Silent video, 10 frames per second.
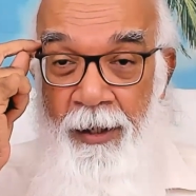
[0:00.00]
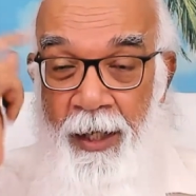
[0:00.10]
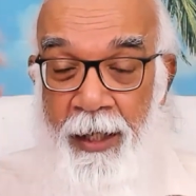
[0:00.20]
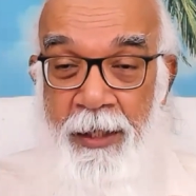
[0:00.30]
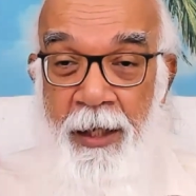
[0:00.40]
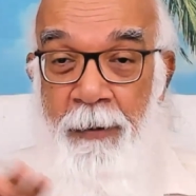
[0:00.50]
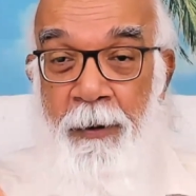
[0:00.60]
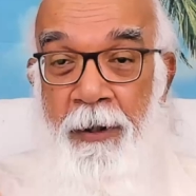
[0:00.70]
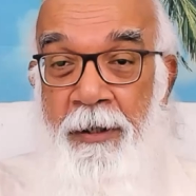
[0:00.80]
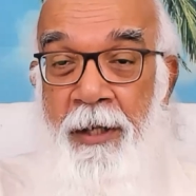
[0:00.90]
and say,
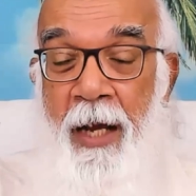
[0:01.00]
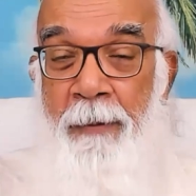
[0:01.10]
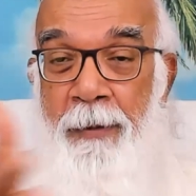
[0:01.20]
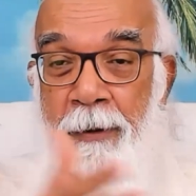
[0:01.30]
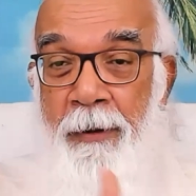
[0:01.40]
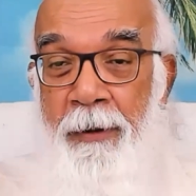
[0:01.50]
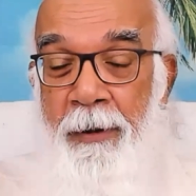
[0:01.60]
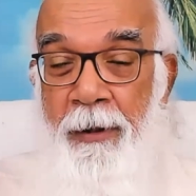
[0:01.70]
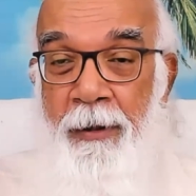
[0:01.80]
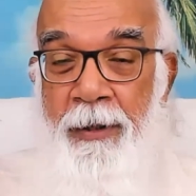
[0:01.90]
for example,
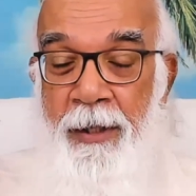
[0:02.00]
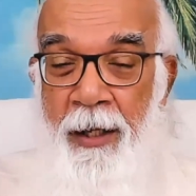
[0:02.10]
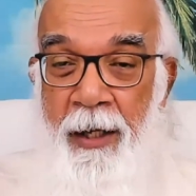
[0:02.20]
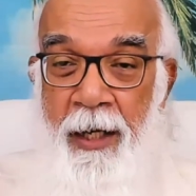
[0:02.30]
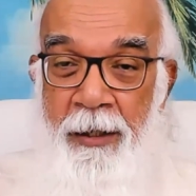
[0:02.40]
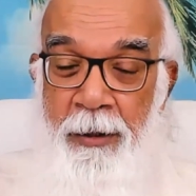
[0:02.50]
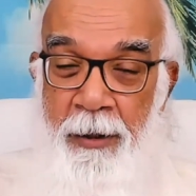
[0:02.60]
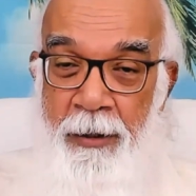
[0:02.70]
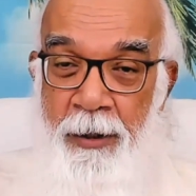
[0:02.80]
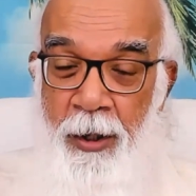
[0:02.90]
your son
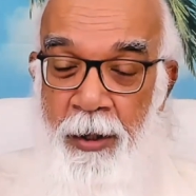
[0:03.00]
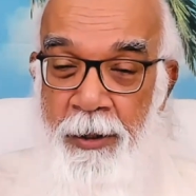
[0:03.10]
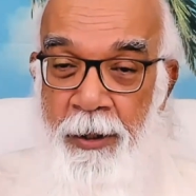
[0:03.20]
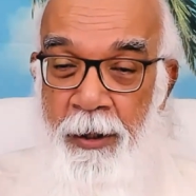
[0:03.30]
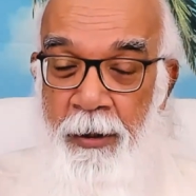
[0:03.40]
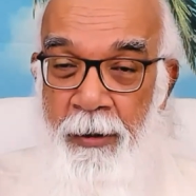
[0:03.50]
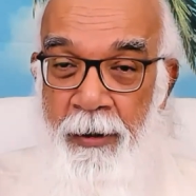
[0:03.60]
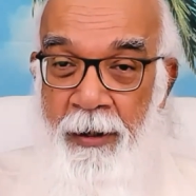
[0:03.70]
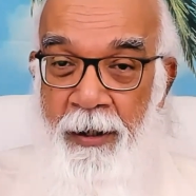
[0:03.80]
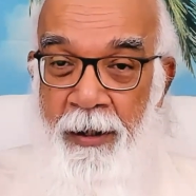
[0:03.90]
enters, knocks the door.
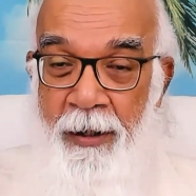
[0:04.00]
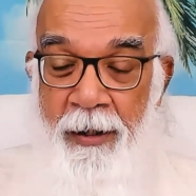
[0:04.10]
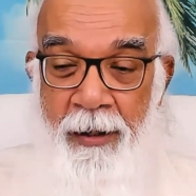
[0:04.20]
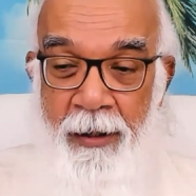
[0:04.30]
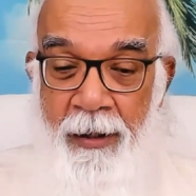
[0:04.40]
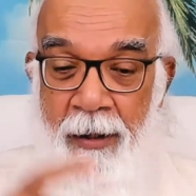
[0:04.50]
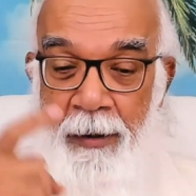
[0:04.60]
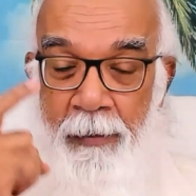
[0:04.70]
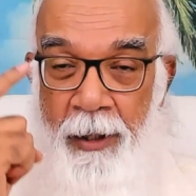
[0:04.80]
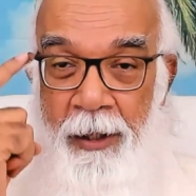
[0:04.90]

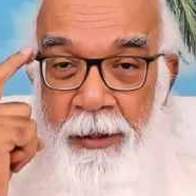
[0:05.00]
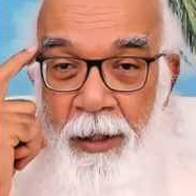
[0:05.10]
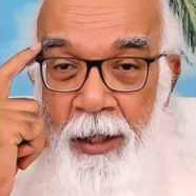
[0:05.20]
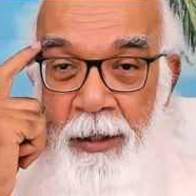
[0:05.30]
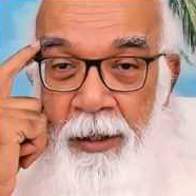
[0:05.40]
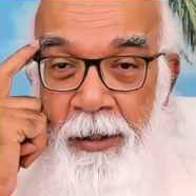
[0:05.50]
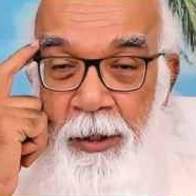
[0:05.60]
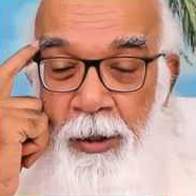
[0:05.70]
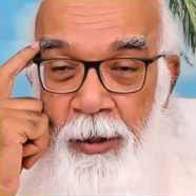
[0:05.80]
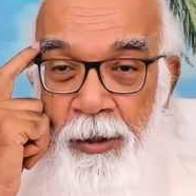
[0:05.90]
My intellect is
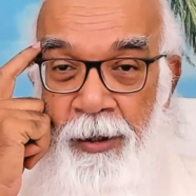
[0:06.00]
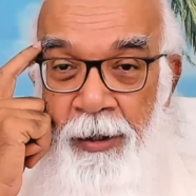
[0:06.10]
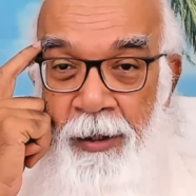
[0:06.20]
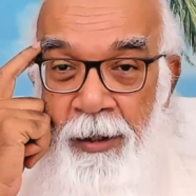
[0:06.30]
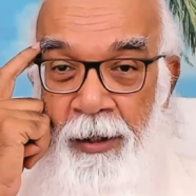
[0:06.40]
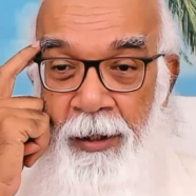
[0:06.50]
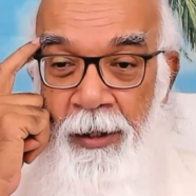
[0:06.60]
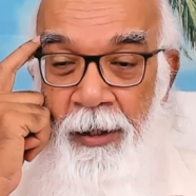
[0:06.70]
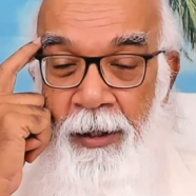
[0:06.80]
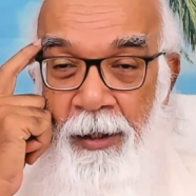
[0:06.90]
good.
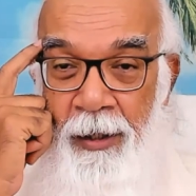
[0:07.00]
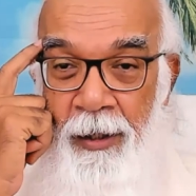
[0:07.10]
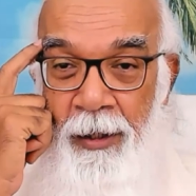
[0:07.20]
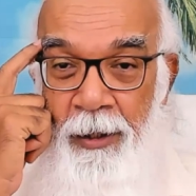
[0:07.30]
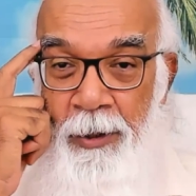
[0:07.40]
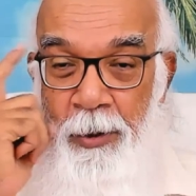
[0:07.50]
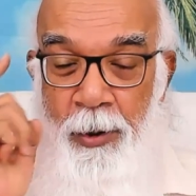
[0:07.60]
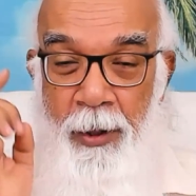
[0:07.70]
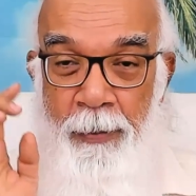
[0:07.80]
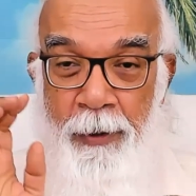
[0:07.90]
So
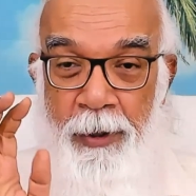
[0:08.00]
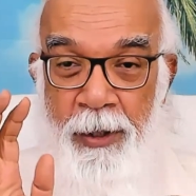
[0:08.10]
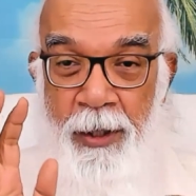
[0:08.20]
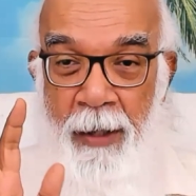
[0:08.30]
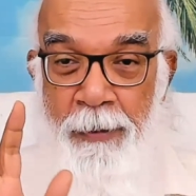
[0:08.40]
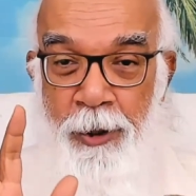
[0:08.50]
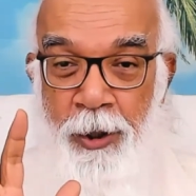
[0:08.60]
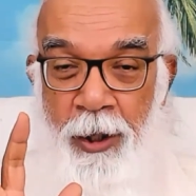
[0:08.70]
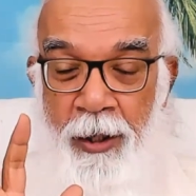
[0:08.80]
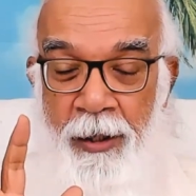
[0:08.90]
the
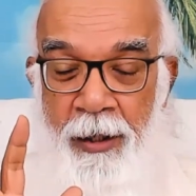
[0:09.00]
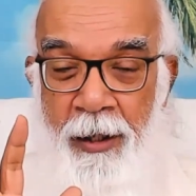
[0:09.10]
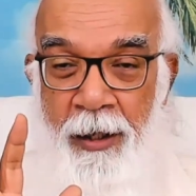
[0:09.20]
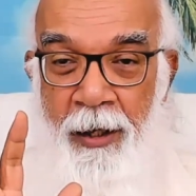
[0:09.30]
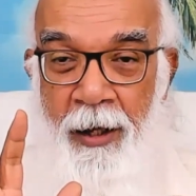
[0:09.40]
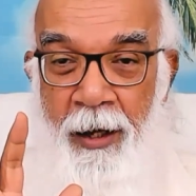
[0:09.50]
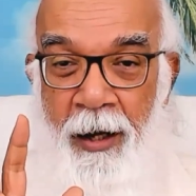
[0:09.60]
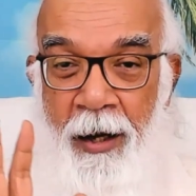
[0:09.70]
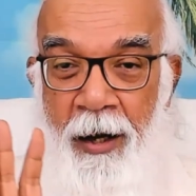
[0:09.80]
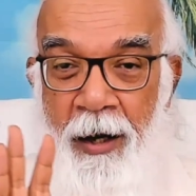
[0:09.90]
perception
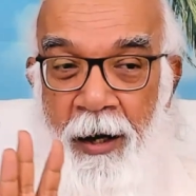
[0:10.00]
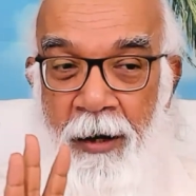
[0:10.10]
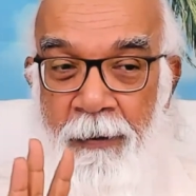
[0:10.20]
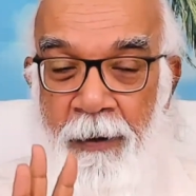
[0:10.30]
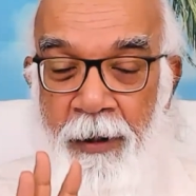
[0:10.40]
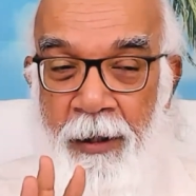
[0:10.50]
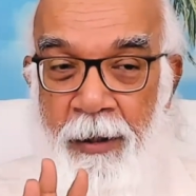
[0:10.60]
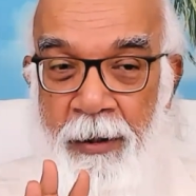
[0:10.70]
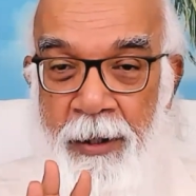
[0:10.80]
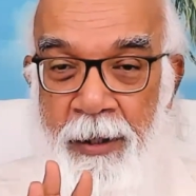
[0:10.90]
of
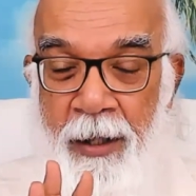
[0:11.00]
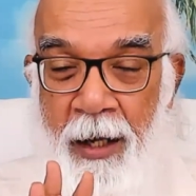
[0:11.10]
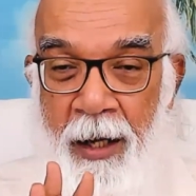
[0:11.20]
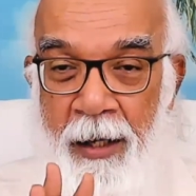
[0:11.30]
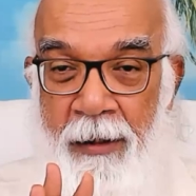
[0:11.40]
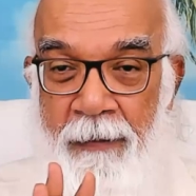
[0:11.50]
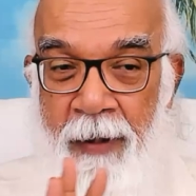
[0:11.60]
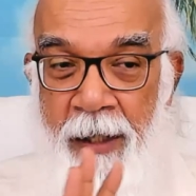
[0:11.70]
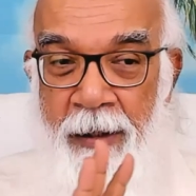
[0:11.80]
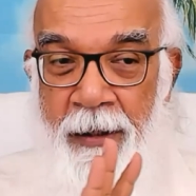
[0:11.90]
your son,
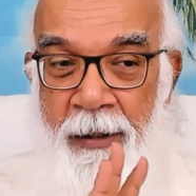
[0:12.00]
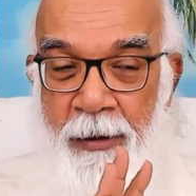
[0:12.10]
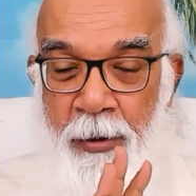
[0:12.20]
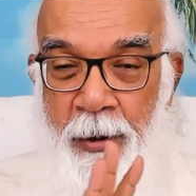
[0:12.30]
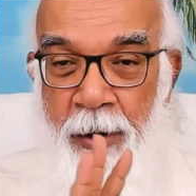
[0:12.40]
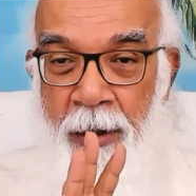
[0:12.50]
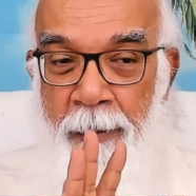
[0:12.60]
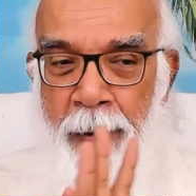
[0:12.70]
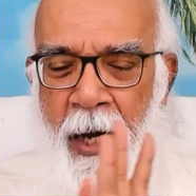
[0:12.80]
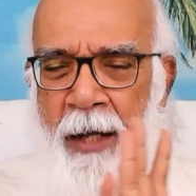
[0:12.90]
whether good or
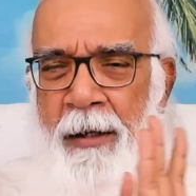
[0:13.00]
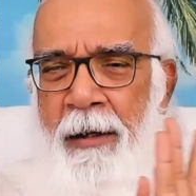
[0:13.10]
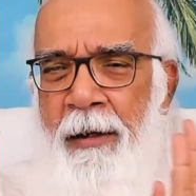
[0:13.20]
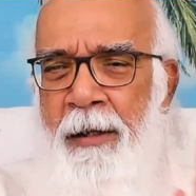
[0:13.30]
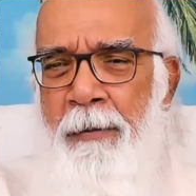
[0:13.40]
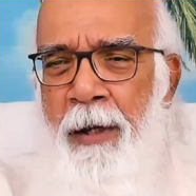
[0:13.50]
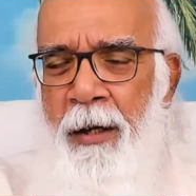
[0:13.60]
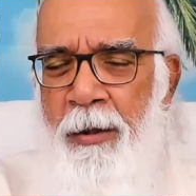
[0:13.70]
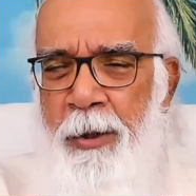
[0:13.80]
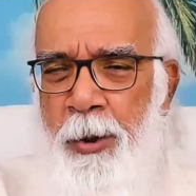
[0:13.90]
bad, it
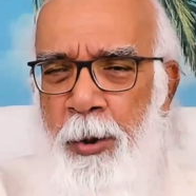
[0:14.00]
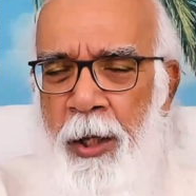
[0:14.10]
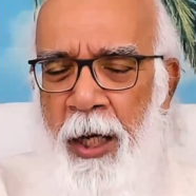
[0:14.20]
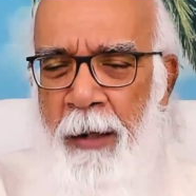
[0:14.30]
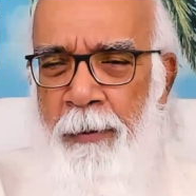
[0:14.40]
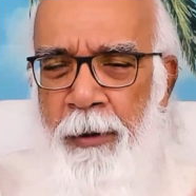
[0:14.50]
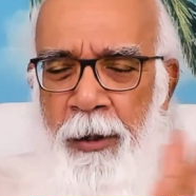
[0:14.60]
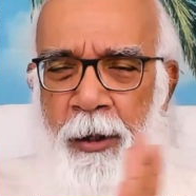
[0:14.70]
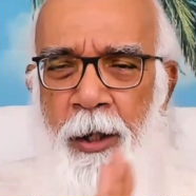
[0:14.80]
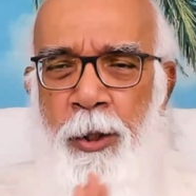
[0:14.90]
belongs to him,
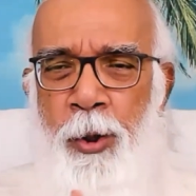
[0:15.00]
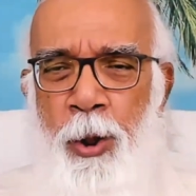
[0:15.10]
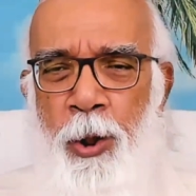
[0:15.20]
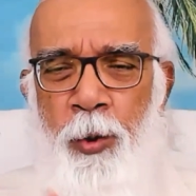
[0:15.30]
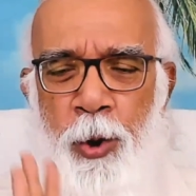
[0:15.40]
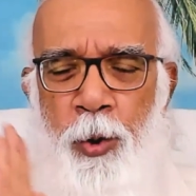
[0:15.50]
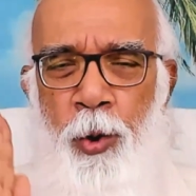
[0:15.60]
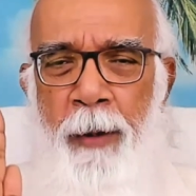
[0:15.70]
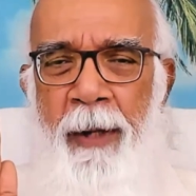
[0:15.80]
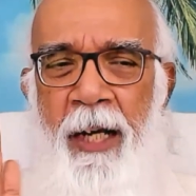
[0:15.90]
not to you. You
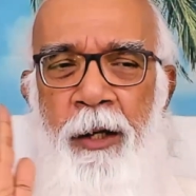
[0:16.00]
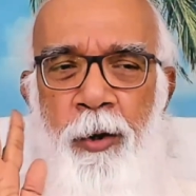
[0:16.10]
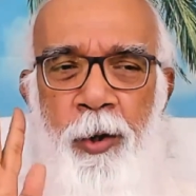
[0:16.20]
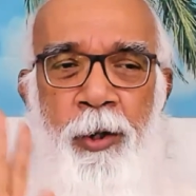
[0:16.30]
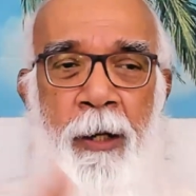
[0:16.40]
remain good.